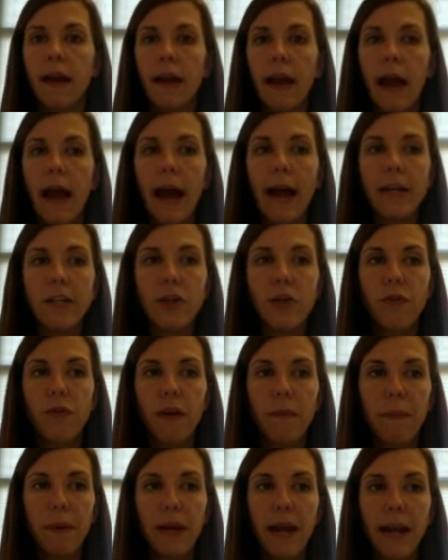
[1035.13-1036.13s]
As you've
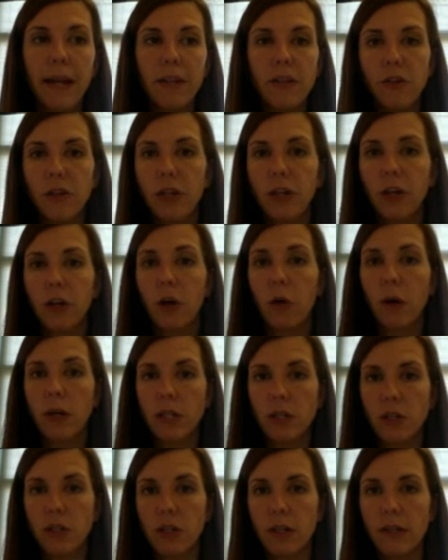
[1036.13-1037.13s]
been answering your
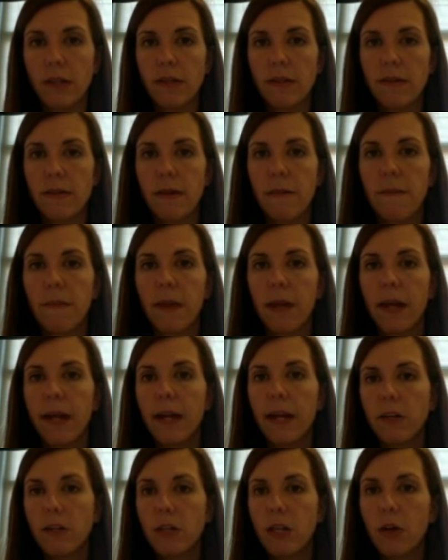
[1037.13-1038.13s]
questions,
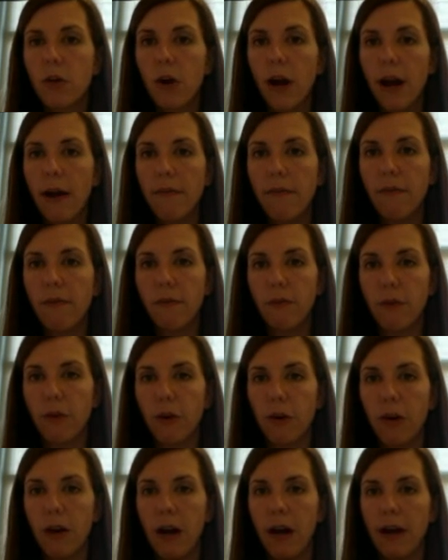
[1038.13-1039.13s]
here's the graph
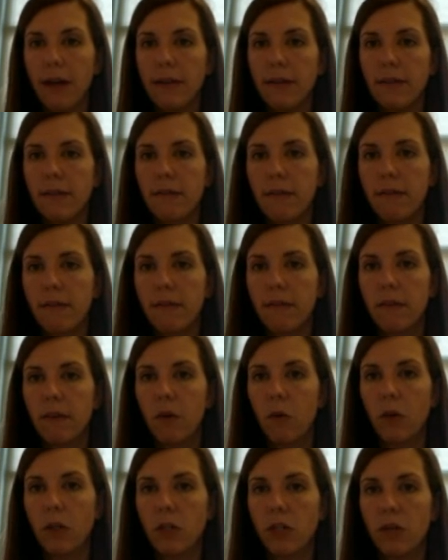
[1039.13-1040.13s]
for
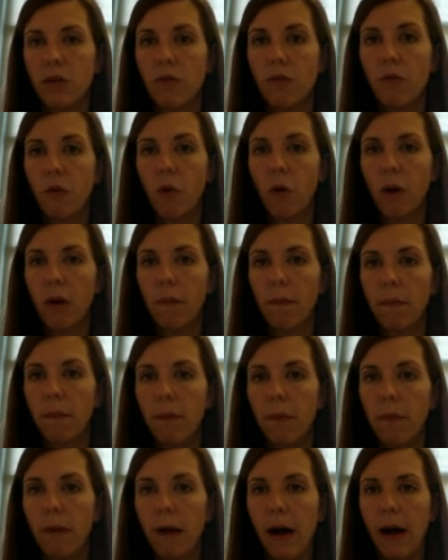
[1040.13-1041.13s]
question 4
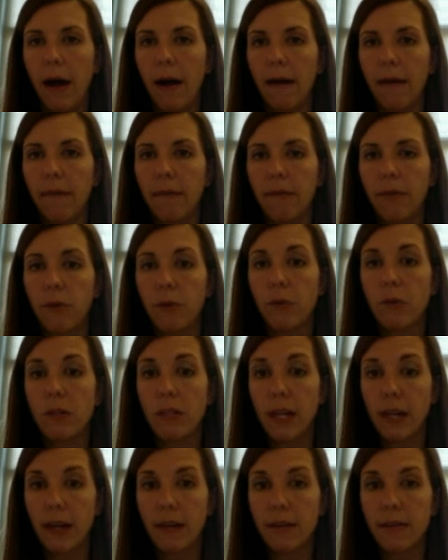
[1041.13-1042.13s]
through
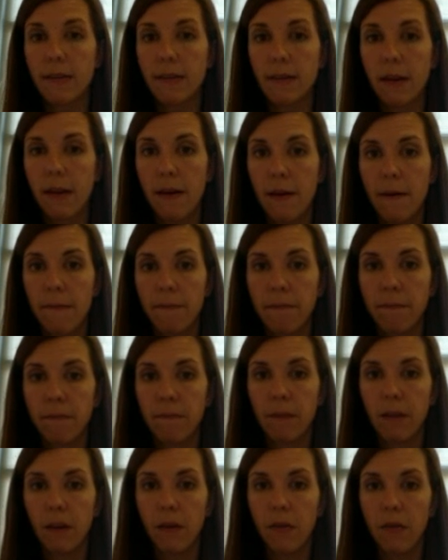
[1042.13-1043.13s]
6,
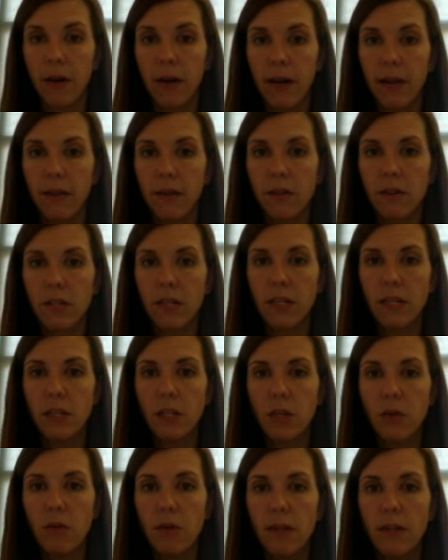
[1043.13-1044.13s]
right? And there's things that
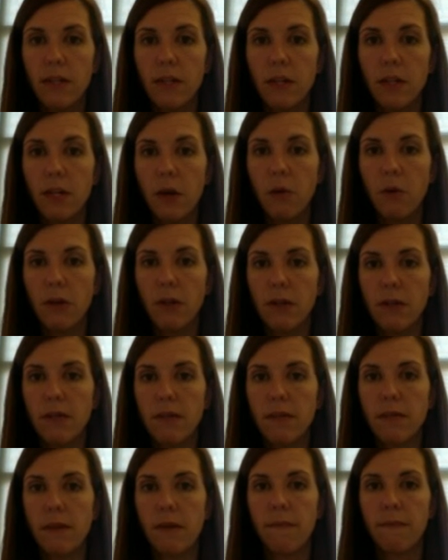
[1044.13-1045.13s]
you need to
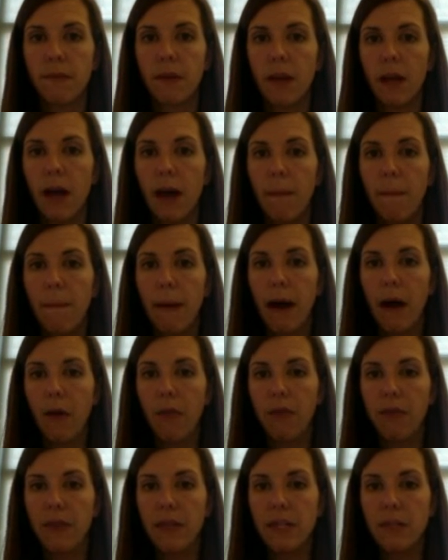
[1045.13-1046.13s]
notice
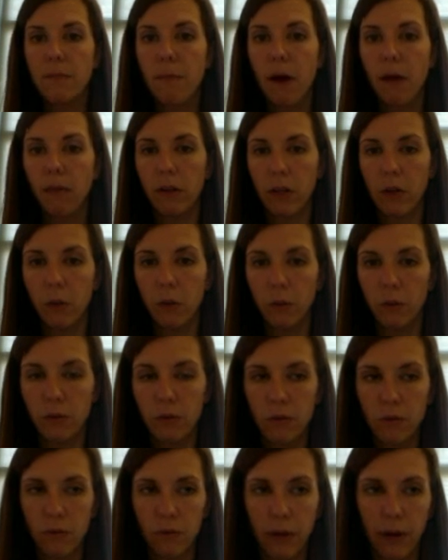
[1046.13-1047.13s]
about these molecules,
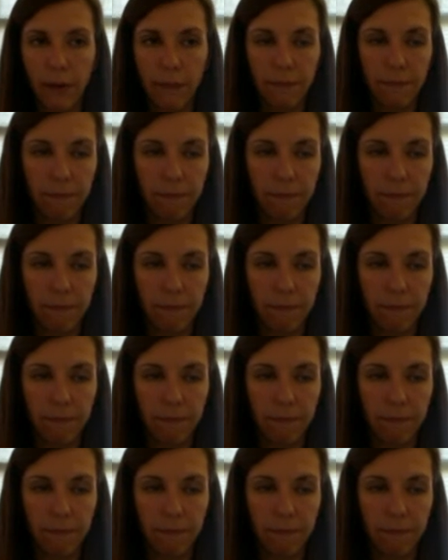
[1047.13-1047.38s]
right?